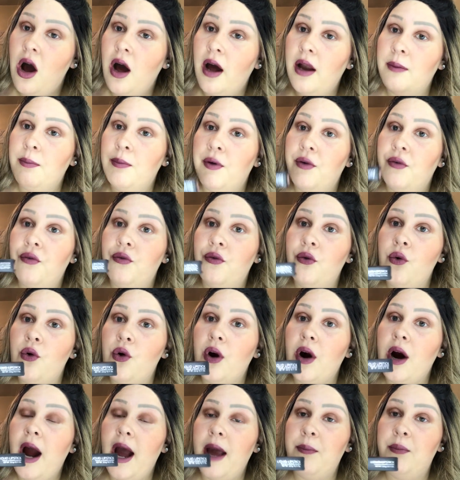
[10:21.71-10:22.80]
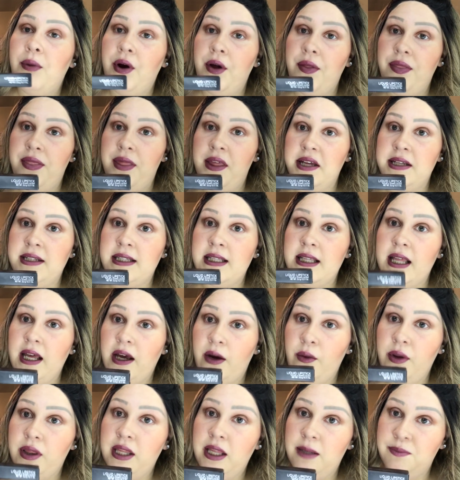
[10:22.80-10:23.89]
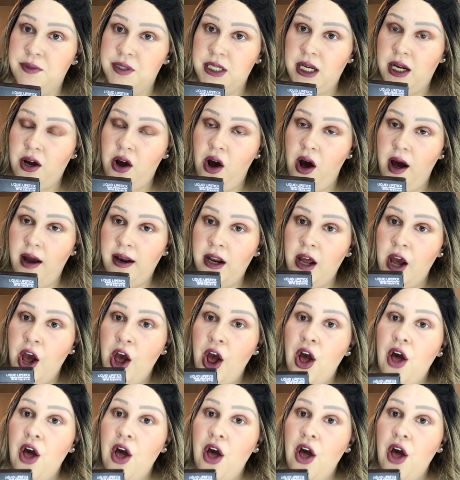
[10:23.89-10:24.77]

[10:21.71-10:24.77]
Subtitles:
on before I put this liquid lipstick on.